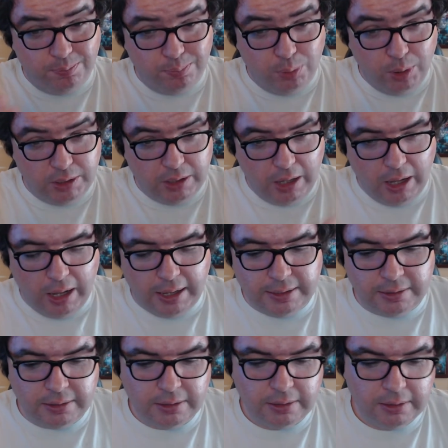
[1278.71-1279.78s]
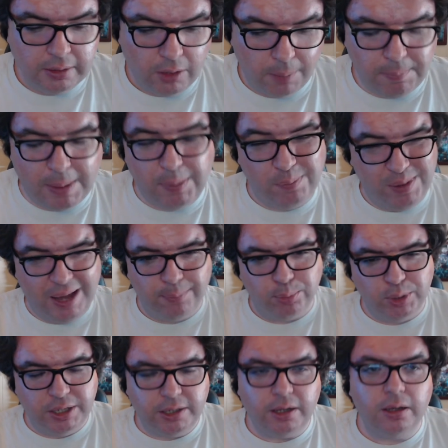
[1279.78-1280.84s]
put on uh, maybe
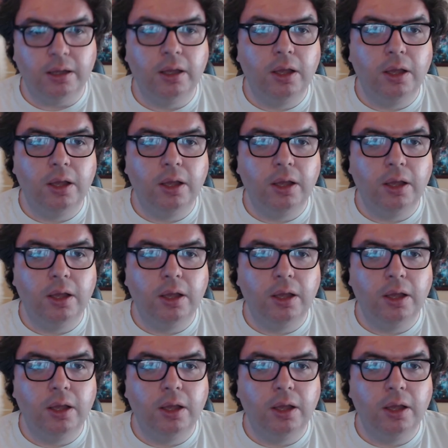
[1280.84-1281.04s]
Paprika,